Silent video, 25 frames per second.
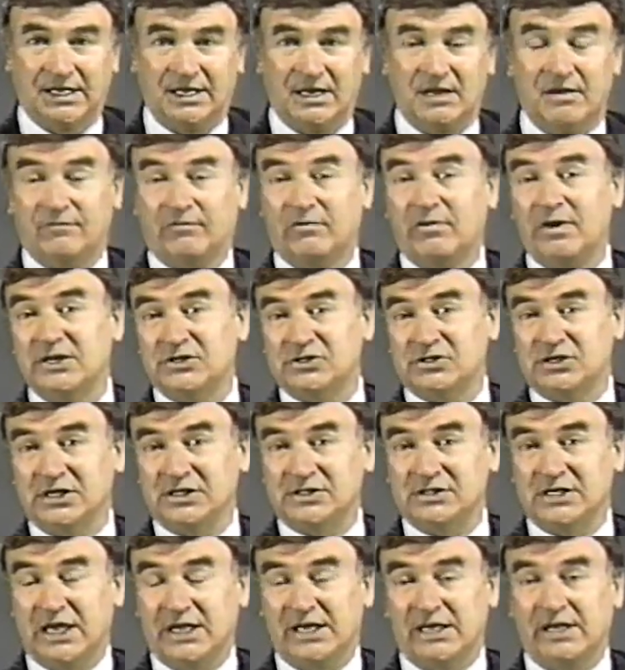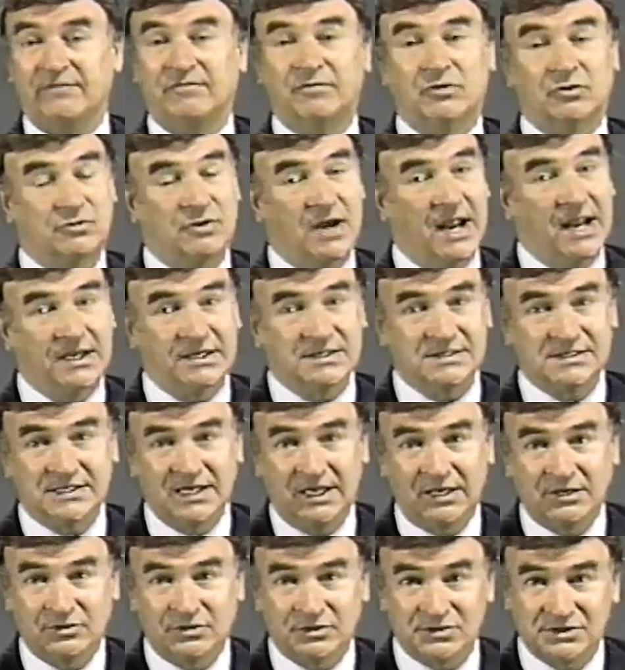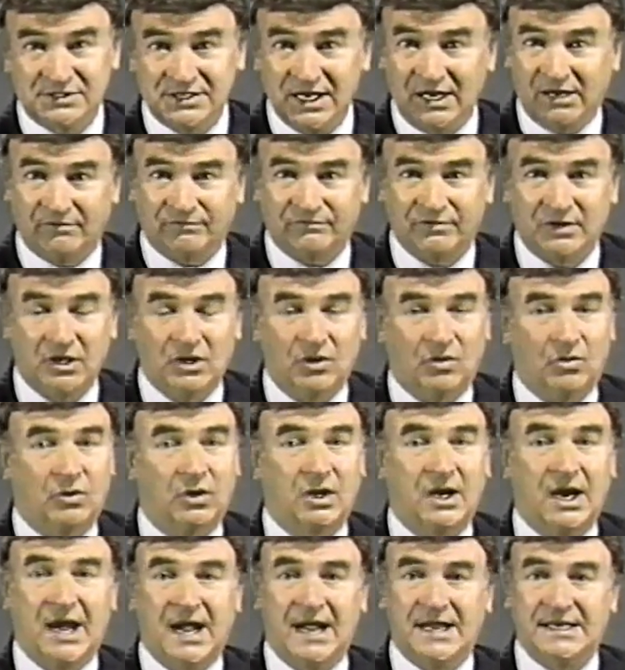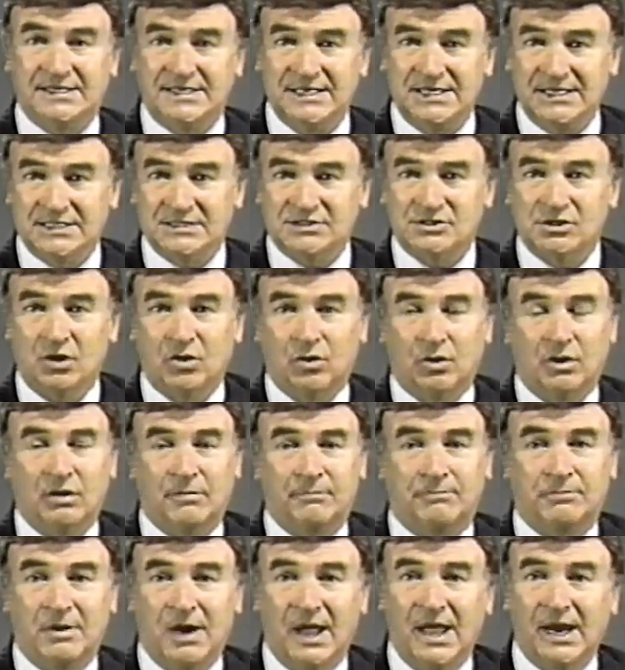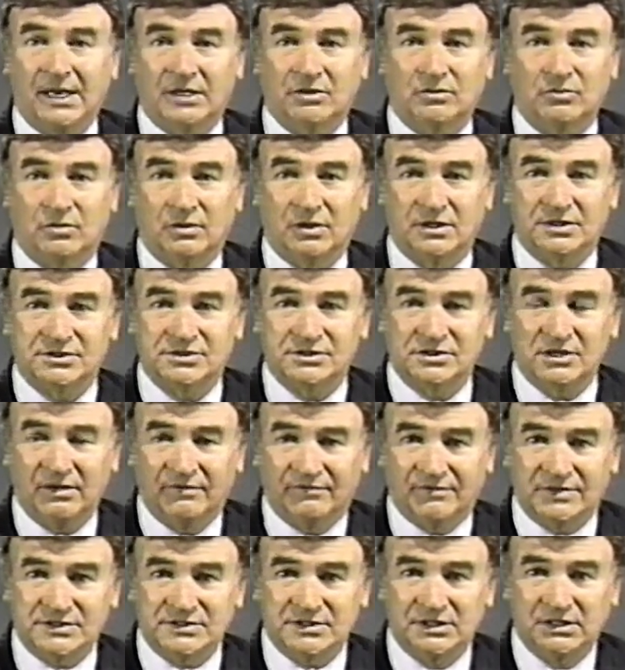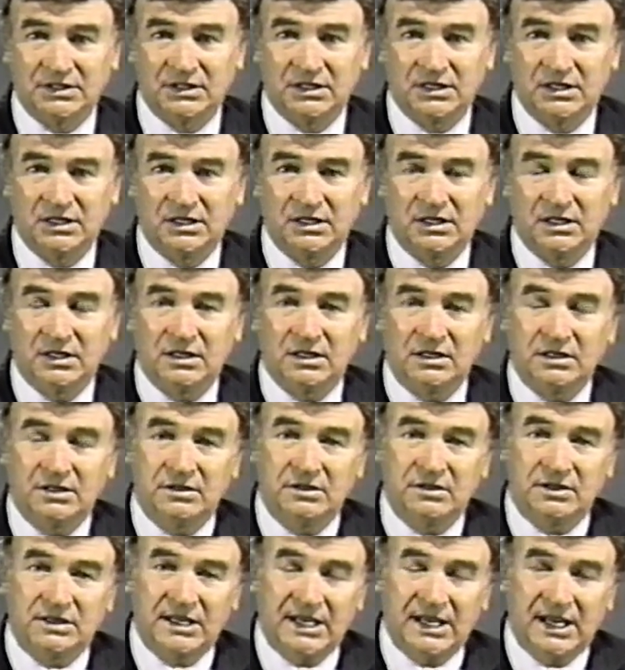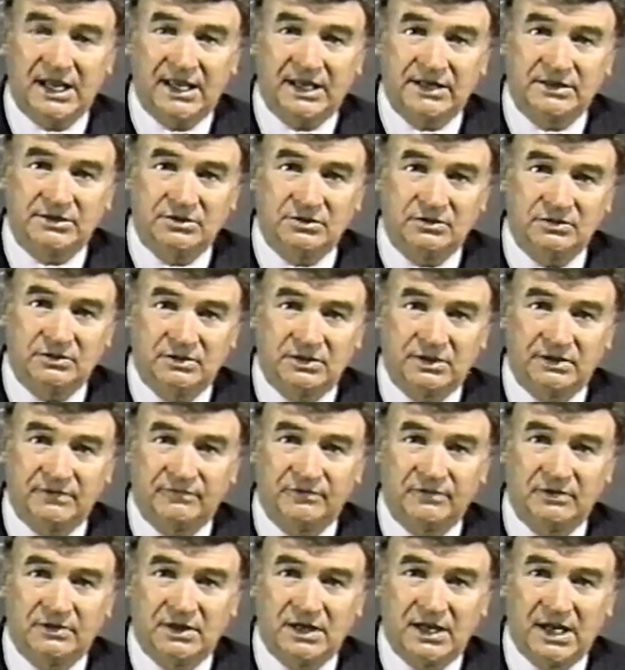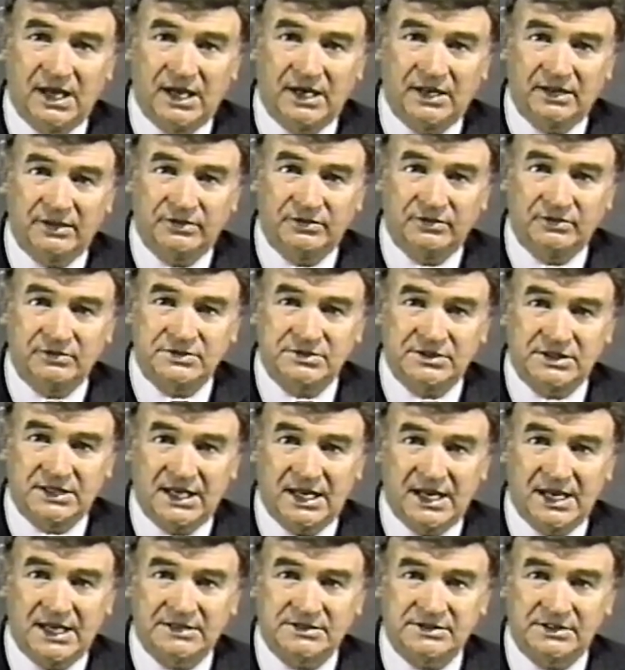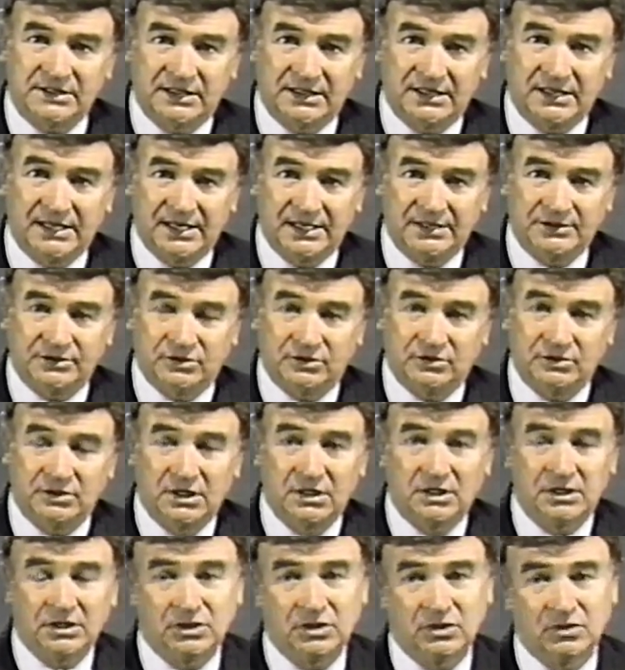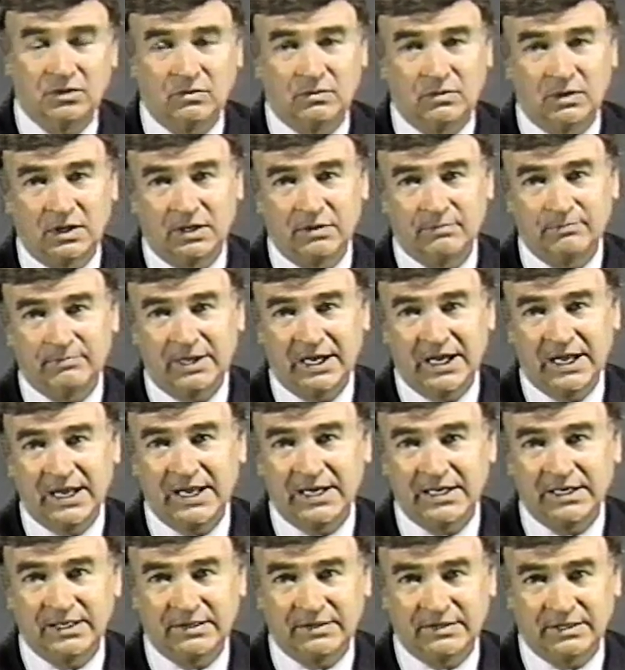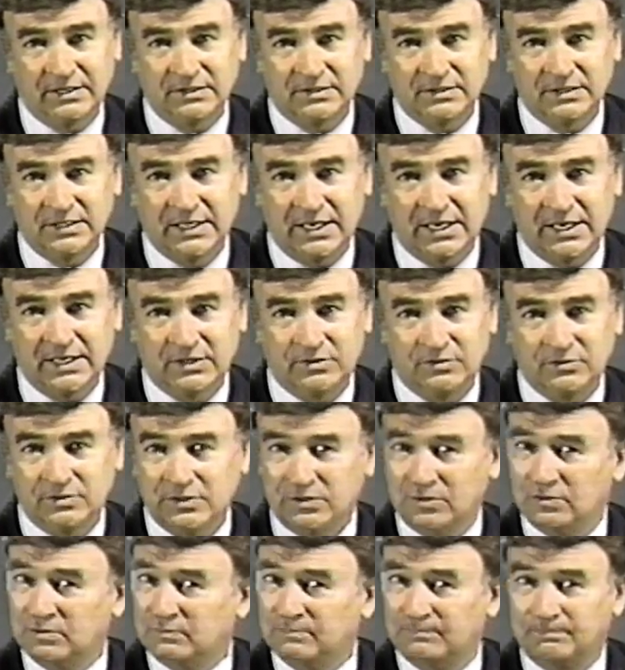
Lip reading: For instance, if you're trying to sell yourself or ideas or a product or a service, you can't do it if you're not enthusiastic, can you? You don't want to buy anything today, do you?